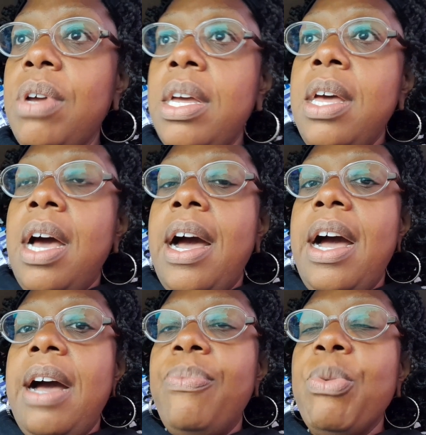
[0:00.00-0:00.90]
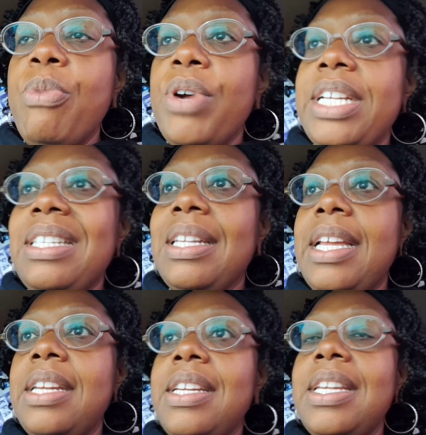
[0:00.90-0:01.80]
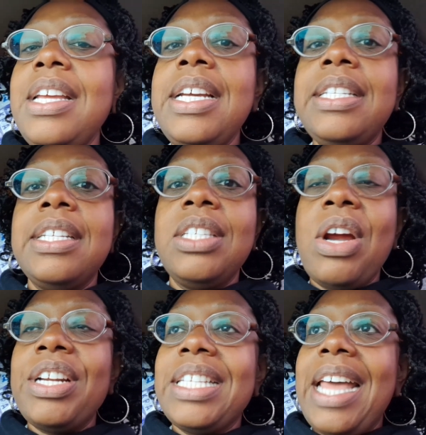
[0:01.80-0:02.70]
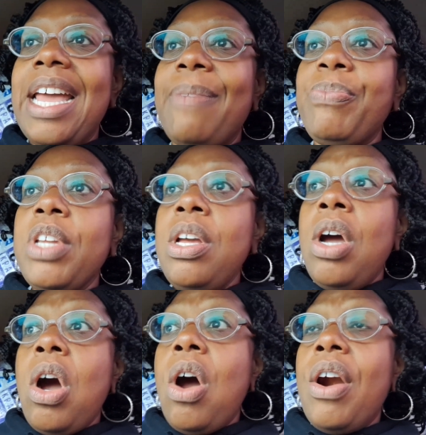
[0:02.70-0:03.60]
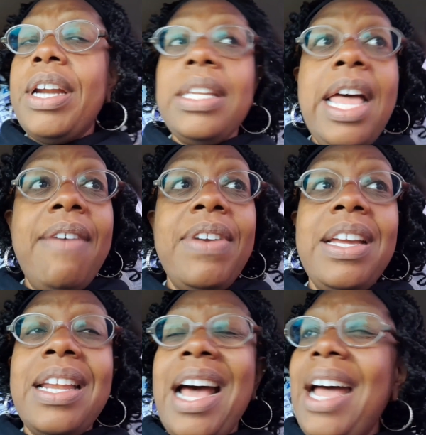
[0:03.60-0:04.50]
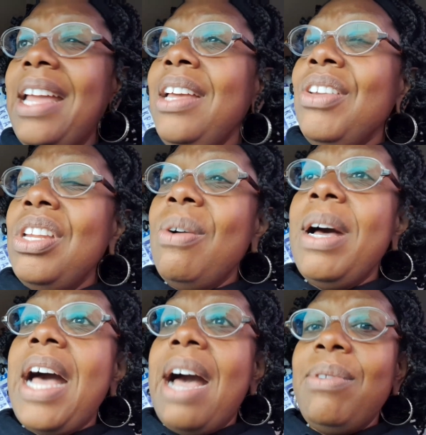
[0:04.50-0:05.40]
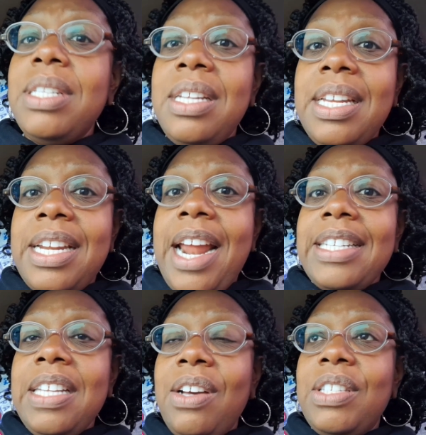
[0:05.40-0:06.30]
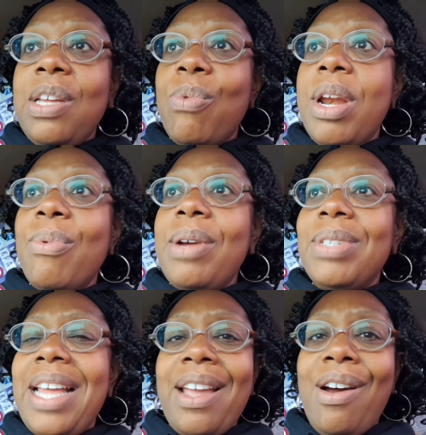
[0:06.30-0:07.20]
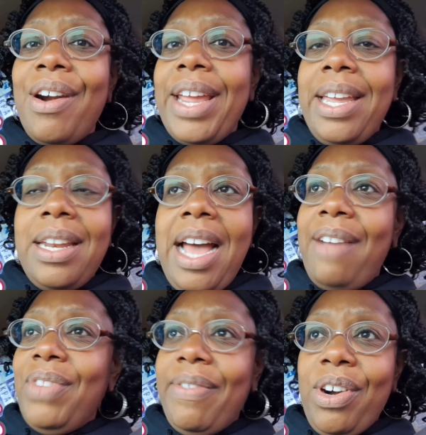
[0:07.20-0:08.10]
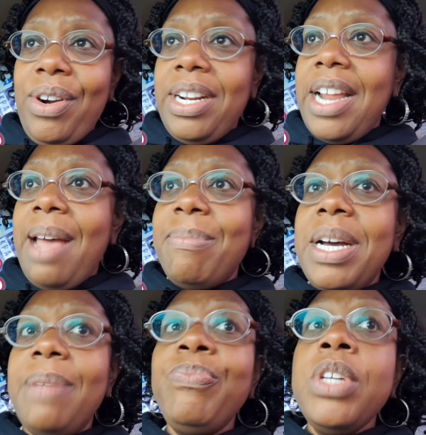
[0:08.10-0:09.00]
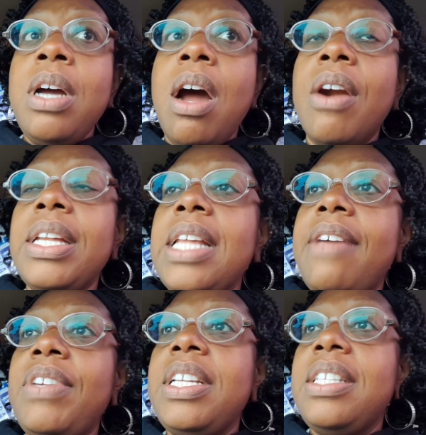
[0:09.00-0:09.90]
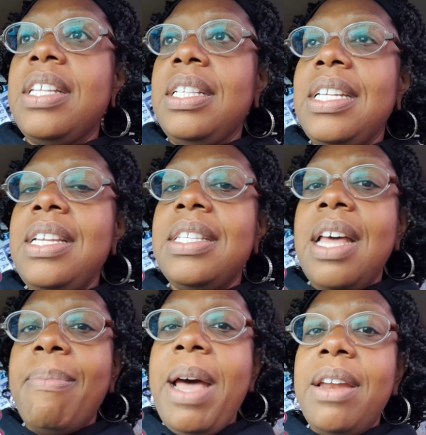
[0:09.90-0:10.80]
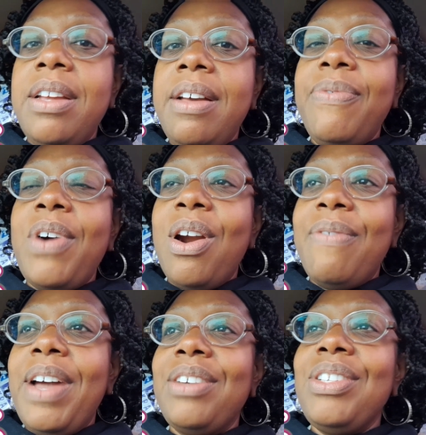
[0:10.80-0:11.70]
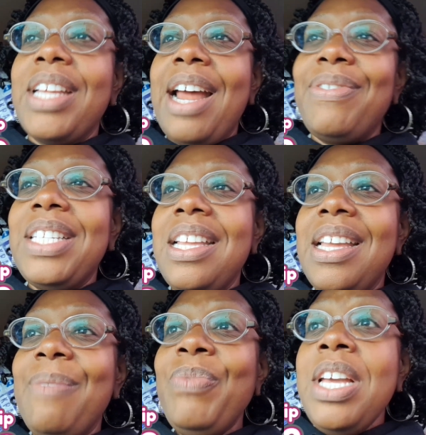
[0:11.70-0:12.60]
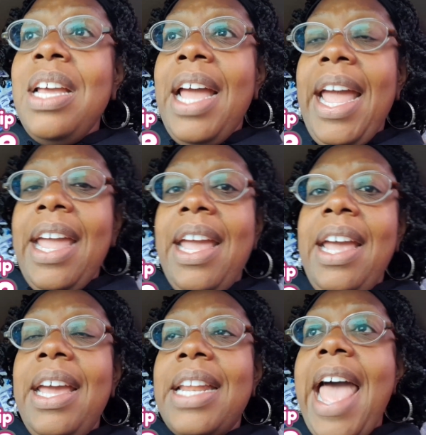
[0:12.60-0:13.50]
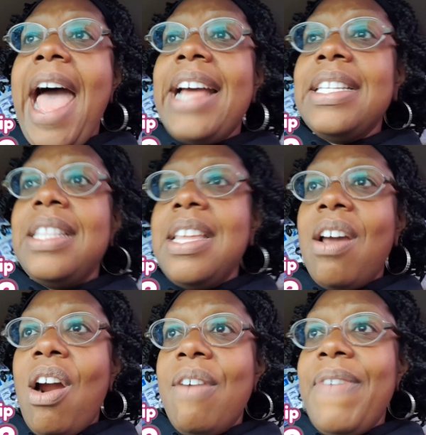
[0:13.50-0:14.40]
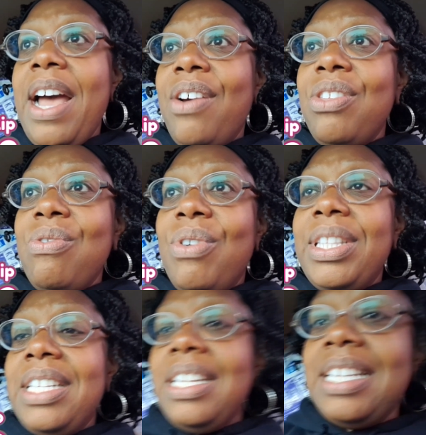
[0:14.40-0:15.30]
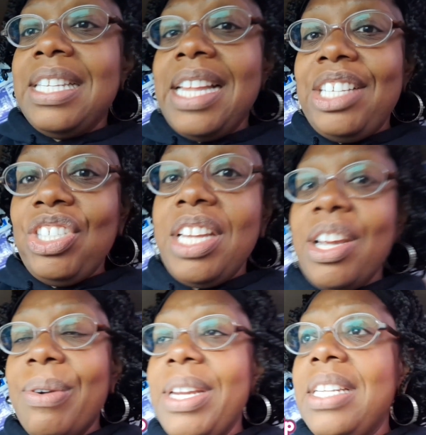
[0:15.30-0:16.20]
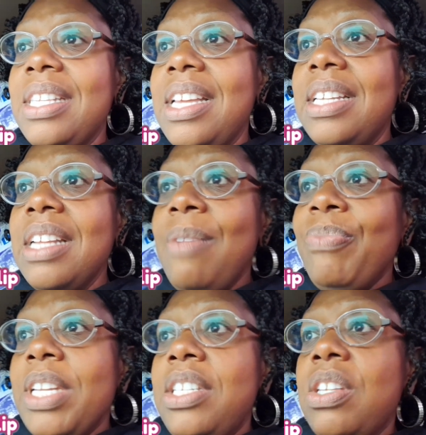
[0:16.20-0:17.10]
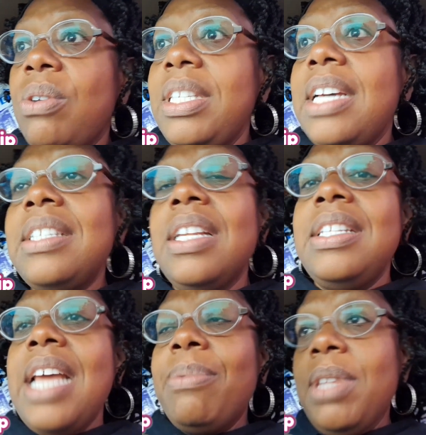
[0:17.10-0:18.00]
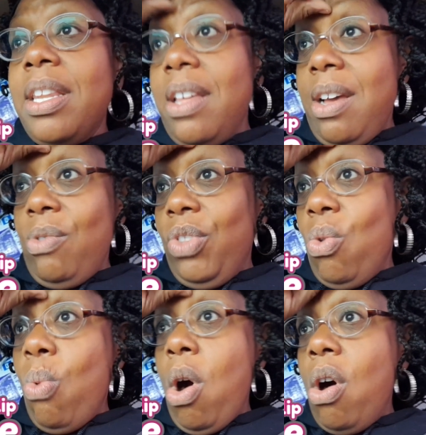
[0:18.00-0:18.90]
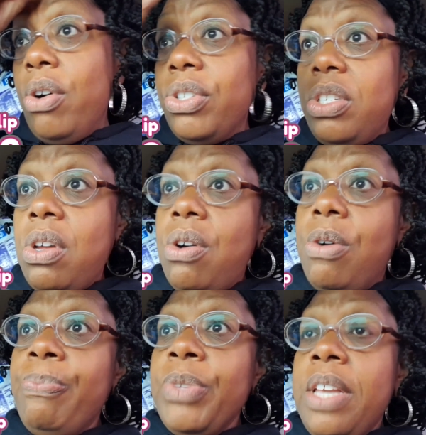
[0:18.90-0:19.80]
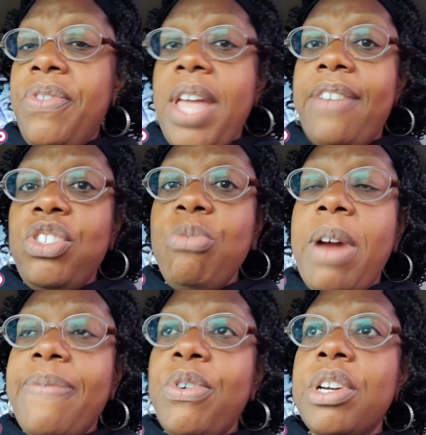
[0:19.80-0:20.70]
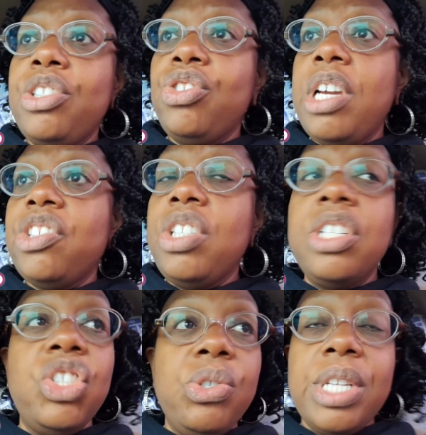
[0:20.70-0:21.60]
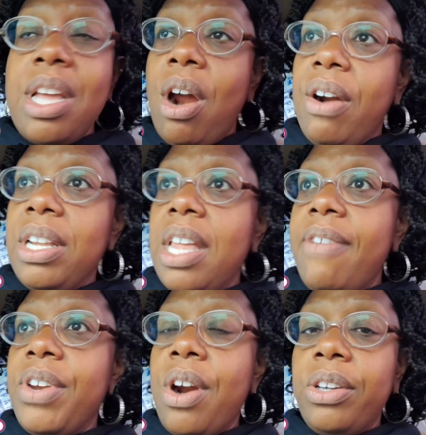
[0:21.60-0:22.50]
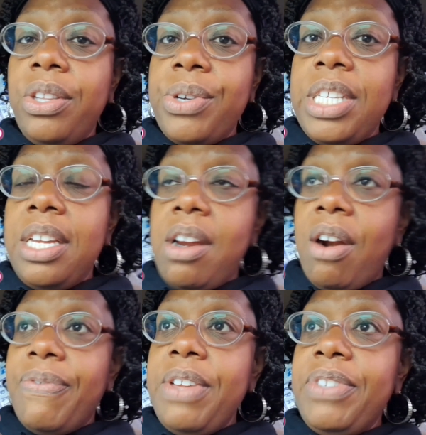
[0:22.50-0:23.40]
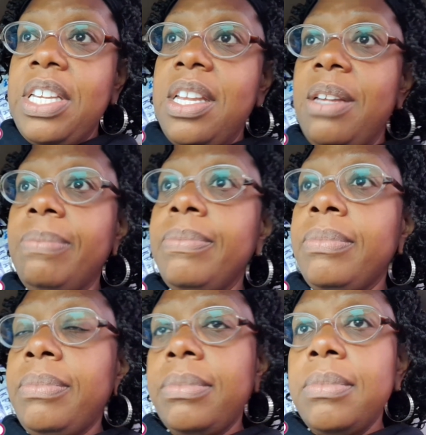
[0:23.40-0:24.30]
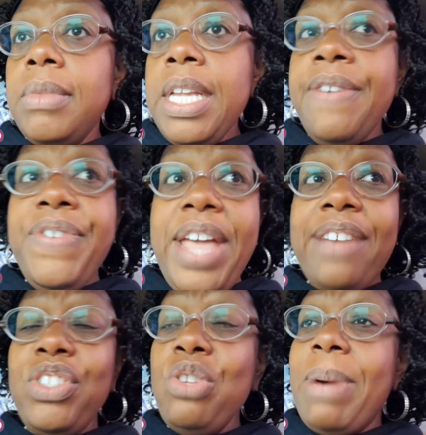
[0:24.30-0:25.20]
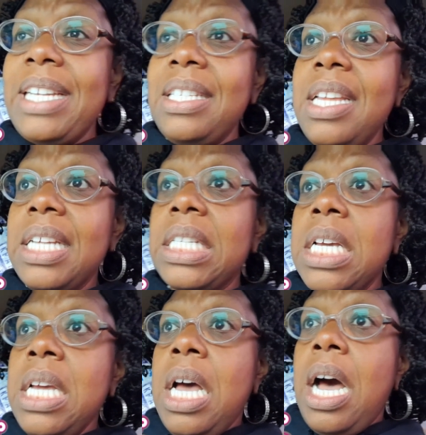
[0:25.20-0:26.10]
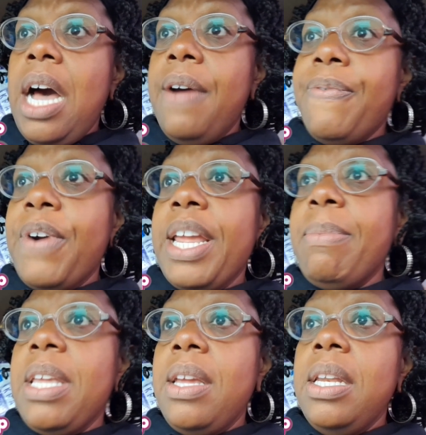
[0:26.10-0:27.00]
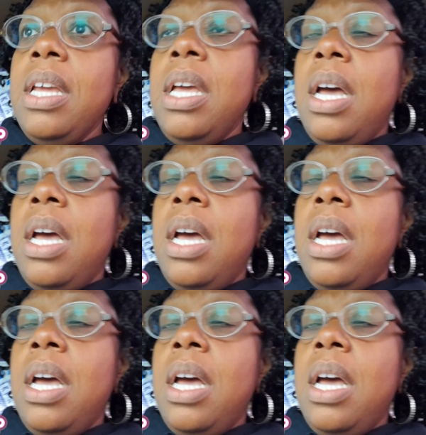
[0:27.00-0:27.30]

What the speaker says: the more insulated it is. It starts at R11. You know what? I was looking and I saw somewhere where it was like R8. I've never heard of that, but R11 is the least amount of R value that I've seen. And as the R value on this insulation increases, so does the depth of the wall. So if you have 2x4 construction, it's usually R11, R13, R15. If you have 2x6 framing